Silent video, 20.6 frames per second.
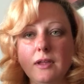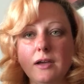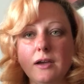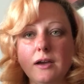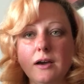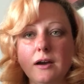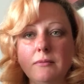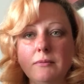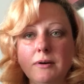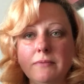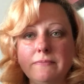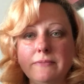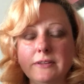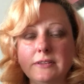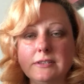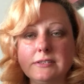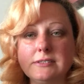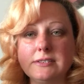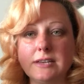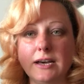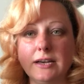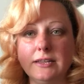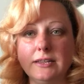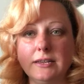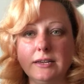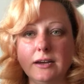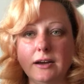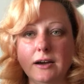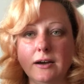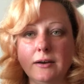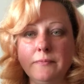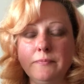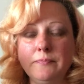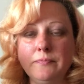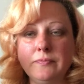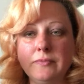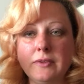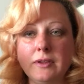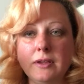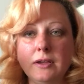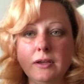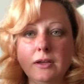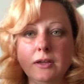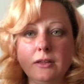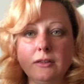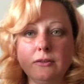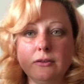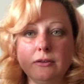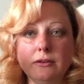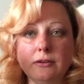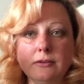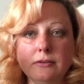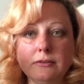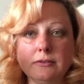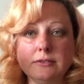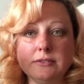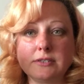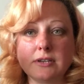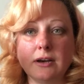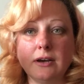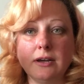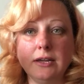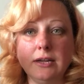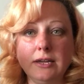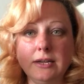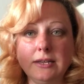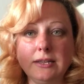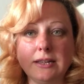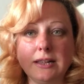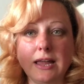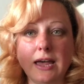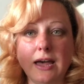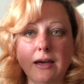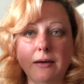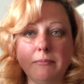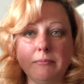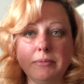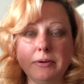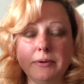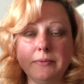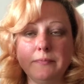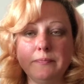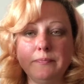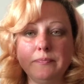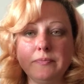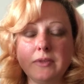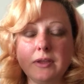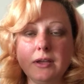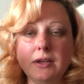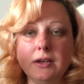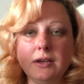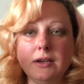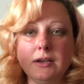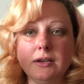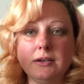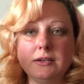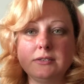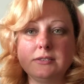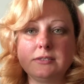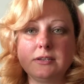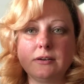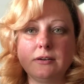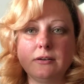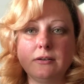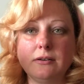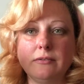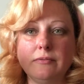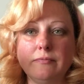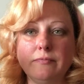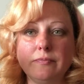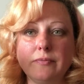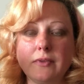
come up with this idea to use a heat lamp. So